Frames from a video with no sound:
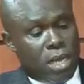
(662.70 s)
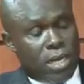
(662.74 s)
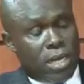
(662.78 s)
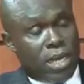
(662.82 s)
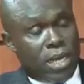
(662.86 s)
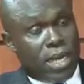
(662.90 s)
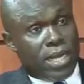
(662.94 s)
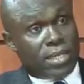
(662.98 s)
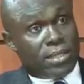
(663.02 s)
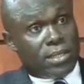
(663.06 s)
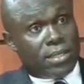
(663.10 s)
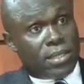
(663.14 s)
and
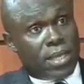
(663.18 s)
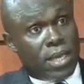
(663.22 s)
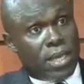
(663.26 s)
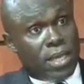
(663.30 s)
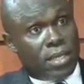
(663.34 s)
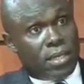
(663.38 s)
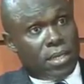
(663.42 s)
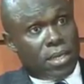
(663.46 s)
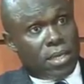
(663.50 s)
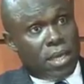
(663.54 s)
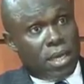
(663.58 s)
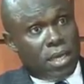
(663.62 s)
then I
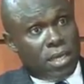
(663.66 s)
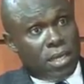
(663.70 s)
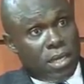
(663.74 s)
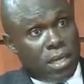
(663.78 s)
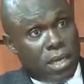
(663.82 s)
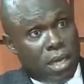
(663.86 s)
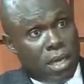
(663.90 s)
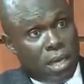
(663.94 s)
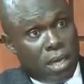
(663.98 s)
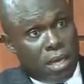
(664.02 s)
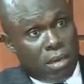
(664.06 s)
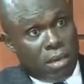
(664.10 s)
said
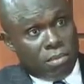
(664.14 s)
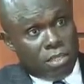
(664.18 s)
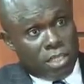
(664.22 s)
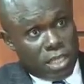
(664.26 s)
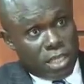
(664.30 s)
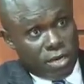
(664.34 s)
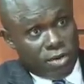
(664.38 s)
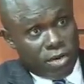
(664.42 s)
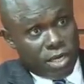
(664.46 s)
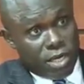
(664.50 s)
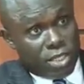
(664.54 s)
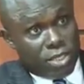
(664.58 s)

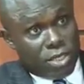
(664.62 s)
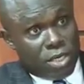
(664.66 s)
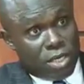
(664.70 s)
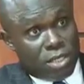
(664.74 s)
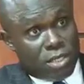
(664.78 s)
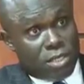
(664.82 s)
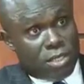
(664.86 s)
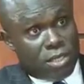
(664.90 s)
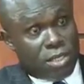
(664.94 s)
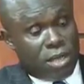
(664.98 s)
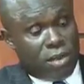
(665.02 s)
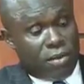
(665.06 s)

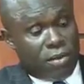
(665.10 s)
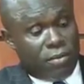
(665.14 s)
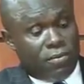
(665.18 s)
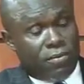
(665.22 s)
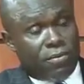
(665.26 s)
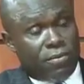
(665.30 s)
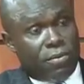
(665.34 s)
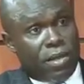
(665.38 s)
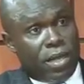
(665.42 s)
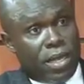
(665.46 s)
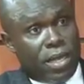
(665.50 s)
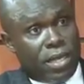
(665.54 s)
generation itself,
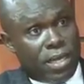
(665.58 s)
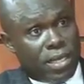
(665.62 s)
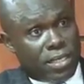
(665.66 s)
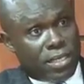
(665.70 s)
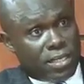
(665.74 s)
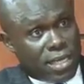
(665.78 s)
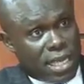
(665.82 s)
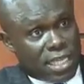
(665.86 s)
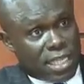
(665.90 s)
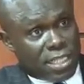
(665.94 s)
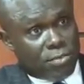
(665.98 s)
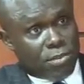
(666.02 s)
and
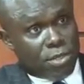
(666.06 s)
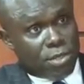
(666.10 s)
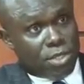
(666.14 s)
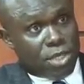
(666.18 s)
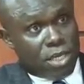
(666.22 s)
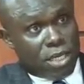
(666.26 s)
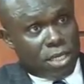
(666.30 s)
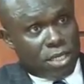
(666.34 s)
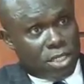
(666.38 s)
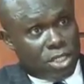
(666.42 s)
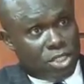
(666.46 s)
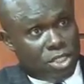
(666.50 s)
then
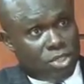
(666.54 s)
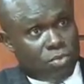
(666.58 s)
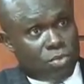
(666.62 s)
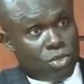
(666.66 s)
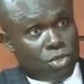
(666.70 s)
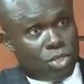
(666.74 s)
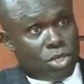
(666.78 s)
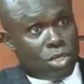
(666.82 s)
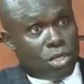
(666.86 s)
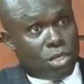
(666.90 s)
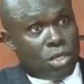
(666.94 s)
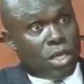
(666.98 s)
transmission and
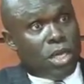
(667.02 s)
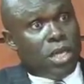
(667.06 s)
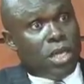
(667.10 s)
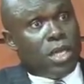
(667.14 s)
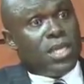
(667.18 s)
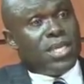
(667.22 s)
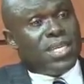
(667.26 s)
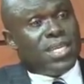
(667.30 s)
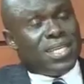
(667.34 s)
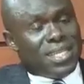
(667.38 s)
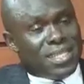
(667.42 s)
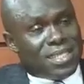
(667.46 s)
distribution,
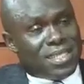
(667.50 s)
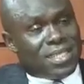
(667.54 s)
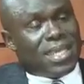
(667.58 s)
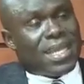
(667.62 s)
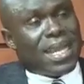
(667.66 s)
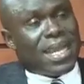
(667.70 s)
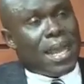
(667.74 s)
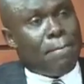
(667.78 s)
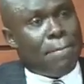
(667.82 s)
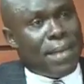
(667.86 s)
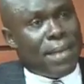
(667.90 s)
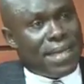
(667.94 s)
is
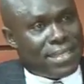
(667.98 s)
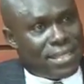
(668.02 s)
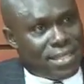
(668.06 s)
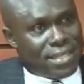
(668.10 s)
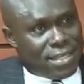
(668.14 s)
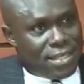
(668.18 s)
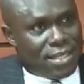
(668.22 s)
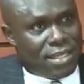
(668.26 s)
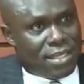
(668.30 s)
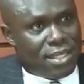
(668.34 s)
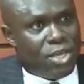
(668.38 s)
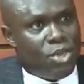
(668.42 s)
the
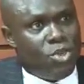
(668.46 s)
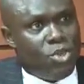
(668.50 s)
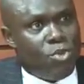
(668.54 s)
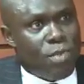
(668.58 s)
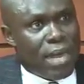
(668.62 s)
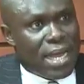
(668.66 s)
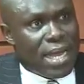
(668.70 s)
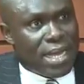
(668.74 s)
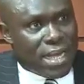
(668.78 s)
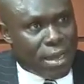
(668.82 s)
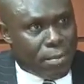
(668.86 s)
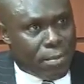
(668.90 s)
capacity, the
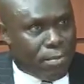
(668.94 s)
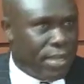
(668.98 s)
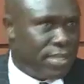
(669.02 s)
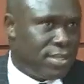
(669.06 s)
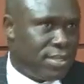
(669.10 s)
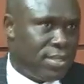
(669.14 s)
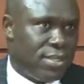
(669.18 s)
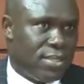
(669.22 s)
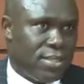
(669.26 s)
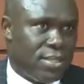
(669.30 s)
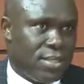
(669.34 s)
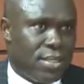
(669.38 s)
human
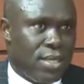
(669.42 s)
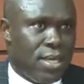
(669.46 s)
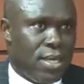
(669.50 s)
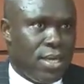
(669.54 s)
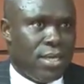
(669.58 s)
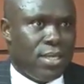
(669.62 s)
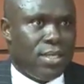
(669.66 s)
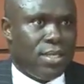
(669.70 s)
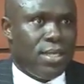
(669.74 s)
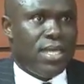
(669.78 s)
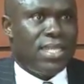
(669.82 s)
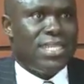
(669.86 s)
capacity,
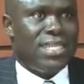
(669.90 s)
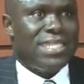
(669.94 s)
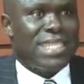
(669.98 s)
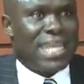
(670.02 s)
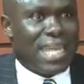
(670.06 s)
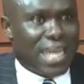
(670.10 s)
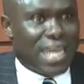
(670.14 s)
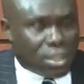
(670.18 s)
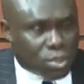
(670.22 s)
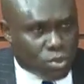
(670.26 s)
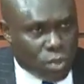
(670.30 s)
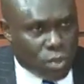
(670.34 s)
the
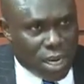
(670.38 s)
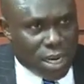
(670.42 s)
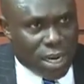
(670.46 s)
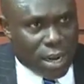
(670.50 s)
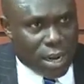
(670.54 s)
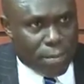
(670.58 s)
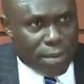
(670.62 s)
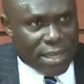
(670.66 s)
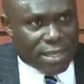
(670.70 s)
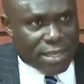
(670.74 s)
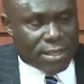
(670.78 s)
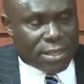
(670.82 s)
intellectual
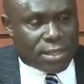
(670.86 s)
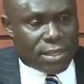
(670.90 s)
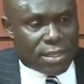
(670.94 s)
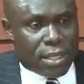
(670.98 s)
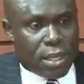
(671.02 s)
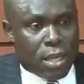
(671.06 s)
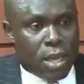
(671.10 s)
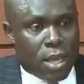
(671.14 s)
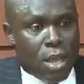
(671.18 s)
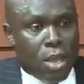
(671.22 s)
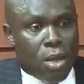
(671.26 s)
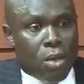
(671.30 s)

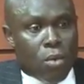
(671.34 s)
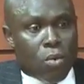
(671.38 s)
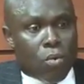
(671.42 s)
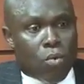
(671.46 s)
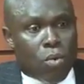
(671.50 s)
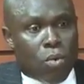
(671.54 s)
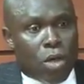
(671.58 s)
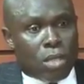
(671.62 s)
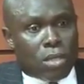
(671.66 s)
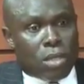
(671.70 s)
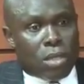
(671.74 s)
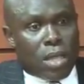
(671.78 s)
capacity.
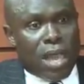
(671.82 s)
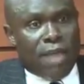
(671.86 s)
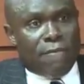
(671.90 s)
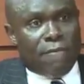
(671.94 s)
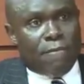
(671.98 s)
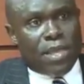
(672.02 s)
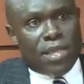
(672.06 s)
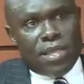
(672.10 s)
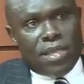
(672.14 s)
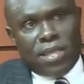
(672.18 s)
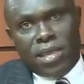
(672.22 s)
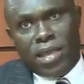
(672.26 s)
What
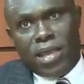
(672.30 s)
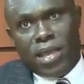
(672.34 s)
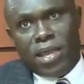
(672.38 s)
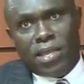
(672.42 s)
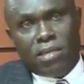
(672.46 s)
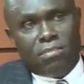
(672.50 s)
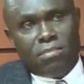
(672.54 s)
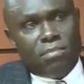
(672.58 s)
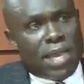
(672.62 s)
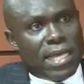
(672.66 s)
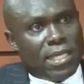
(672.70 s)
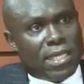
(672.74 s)
I've been
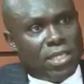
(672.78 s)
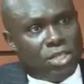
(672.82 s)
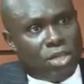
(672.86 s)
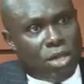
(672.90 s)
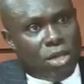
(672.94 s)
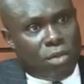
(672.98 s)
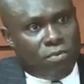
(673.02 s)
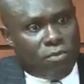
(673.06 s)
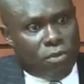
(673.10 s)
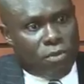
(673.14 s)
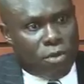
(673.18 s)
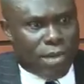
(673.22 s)
here in my
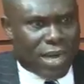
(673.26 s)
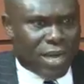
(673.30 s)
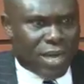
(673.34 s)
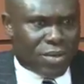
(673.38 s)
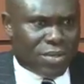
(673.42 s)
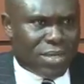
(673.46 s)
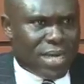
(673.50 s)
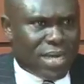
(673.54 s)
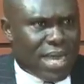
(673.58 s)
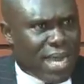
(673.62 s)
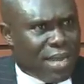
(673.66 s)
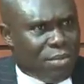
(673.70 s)
job for
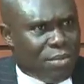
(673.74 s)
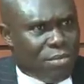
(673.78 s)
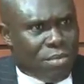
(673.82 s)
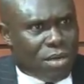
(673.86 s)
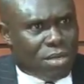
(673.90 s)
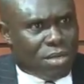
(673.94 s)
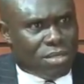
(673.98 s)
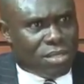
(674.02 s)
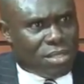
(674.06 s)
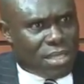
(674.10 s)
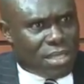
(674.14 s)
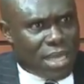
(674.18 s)
about 9
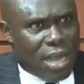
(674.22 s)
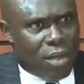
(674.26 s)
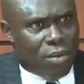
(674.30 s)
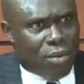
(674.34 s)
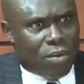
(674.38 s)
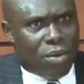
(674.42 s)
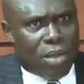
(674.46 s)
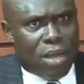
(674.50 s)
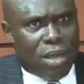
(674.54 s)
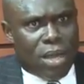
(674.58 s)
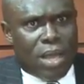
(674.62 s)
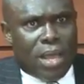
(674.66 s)
months
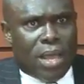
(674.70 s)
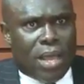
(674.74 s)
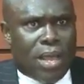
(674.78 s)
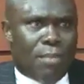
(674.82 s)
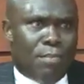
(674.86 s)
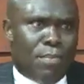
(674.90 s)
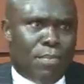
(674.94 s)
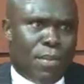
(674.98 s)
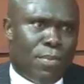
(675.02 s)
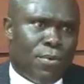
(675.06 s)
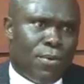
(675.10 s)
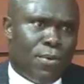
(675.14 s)
now,
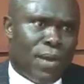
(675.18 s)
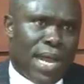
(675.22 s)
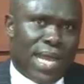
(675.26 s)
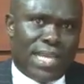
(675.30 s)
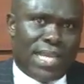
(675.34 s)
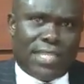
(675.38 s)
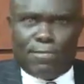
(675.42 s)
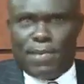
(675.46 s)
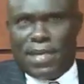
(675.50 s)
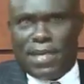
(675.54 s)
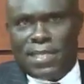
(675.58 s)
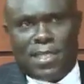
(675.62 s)
and people are
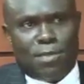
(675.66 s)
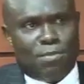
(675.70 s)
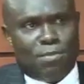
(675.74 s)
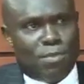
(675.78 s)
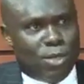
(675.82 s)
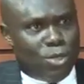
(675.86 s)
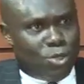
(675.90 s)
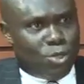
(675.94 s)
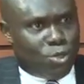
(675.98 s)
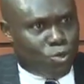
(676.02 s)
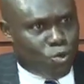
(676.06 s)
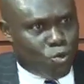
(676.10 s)
expecting
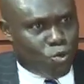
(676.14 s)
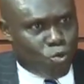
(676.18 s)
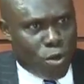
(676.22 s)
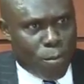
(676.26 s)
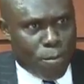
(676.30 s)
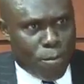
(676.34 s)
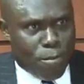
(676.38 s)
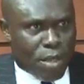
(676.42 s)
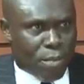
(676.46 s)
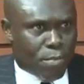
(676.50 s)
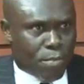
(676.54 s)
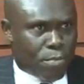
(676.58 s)
me to do
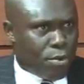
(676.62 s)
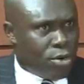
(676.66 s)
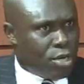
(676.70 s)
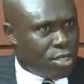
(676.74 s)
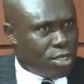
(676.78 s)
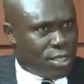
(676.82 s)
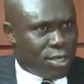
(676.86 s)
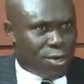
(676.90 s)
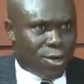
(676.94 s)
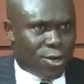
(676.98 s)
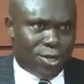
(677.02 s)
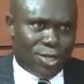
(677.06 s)
one big
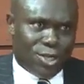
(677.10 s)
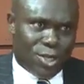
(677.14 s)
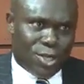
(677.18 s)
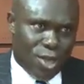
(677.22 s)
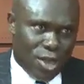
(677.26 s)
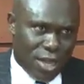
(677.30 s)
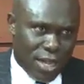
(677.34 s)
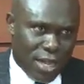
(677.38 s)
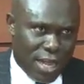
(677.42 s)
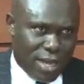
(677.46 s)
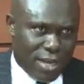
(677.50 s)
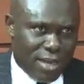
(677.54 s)
project or the
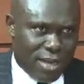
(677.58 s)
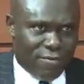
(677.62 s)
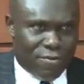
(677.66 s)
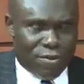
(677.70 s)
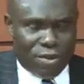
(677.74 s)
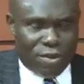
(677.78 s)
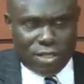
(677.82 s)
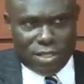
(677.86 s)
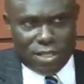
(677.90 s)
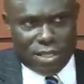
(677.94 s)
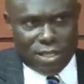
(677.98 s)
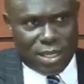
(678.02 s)
other. They've
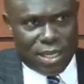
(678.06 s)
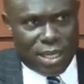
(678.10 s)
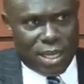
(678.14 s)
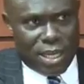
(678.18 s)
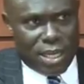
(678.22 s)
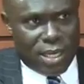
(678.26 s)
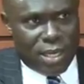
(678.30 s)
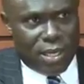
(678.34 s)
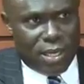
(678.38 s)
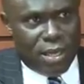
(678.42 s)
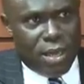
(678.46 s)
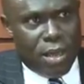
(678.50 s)
not seen
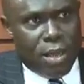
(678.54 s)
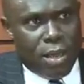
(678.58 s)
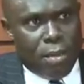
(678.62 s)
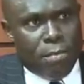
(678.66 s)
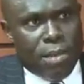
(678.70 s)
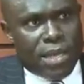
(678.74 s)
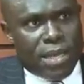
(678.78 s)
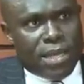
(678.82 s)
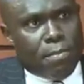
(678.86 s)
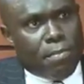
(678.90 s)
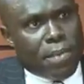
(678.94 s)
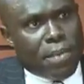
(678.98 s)
any.
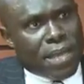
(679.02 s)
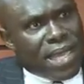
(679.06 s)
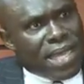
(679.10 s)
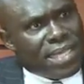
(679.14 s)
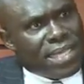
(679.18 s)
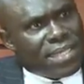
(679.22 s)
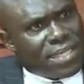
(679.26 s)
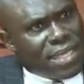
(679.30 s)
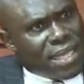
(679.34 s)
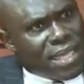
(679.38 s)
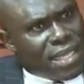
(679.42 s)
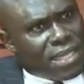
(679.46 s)
But the
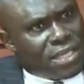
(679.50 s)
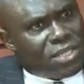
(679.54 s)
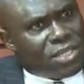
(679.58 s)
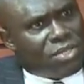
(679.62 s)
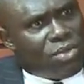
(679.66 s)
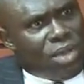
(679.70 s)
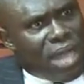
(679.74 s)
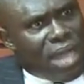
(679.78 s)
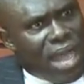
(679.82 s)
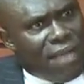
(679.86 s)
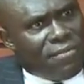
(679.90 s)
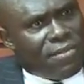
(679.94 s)
biggest thing is
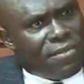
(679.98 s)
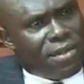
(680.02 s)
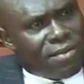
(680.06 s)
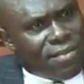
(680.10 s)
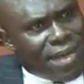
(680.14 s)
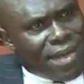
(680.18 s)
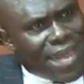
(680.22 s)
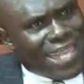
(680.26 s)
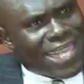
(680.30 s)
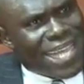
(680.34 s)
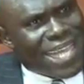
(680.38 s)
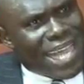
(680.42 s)
to have the
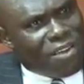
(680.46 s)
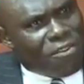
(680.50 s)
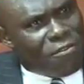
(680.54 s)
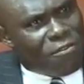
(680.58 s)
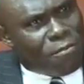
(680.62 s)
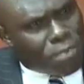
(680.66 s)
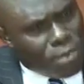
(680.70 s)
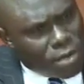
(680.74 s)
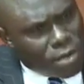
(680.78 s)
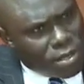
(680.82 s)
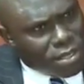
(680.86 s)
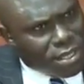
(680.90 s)
right kind
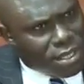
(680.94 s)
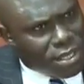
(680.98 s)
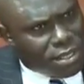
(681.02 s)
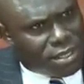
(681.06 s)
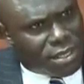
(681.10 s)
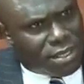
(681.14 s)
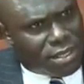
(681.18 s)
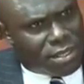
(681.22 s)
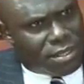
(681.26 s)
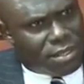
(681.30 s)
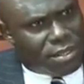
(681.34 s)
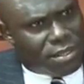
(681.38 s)
of
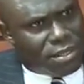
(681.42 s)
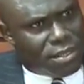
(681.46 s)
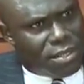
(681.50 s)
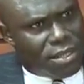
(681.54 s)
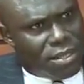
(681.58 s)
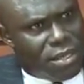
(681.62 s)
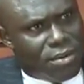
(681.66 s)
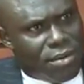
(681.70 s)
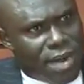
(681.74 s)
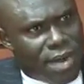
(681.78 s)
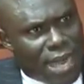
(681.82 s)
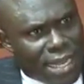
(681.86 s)
processes,
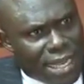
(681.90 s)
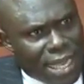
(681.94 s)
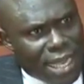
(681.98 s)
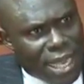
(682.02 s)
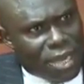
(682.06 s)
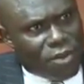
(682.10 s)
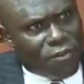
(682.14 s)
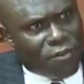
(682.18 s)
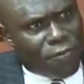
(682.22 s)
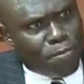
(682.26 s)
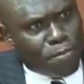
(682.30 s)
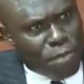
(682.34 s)
the right
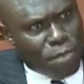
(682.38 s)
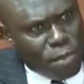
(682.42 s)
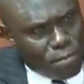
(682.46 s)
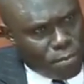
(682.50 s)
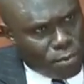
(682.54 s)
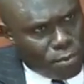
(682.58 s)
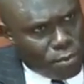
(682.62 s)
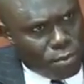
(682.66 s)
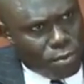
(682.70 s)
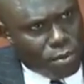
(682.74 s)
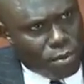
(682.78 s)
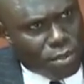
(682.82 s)
kind of
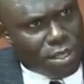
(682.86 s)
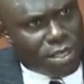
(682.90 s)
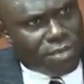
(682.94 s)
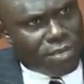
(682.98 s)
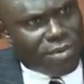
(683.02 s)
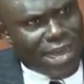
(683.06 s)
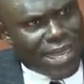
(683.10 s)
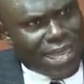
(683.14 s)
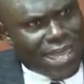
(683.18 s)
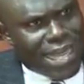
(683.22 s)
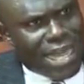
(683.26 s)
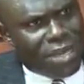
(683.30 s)
people, the
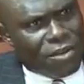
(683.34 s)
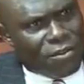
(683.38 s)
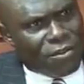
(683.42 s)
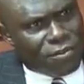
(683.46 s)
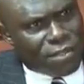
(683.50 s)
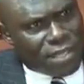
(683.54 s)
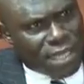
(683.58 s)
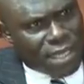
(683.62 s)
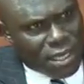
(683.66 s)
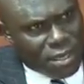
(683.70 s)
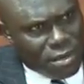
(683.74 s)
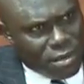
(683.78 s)
right kind
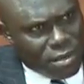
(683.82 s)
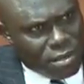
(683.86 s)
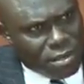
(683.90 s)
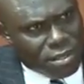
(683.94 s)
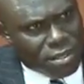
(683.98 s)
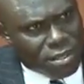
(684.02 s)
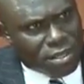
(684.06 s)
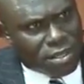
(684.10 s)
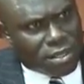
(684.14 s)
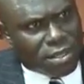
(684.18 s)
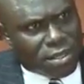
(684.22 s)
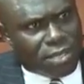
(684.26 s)
of
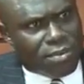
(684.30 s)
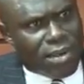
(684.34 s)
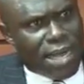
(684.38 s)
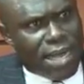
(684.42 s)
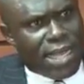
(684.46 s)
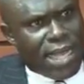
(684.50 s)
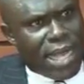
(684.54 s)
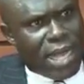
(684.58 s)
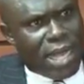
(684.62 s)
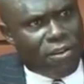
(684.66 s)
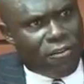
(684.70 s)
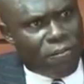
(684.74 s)
technology, the
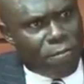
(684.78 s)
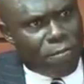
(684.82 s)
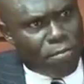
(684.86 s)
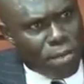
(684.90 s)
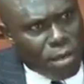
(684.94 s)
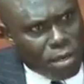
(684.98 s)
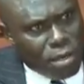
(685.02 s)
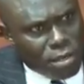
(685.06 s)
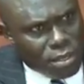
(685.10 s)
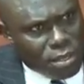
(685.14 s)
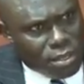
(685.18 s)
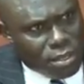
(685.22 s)
right kind of
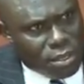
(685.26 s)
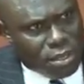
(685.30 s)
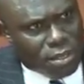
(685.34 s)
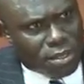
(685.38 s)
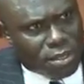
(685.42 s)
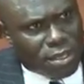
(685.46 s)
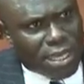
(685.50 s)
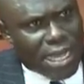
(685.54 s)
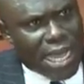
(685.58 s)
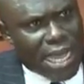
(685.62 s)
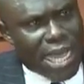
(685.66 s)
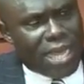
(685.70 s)

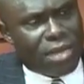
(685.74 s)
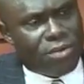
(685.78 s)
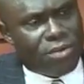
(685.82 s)
policies, the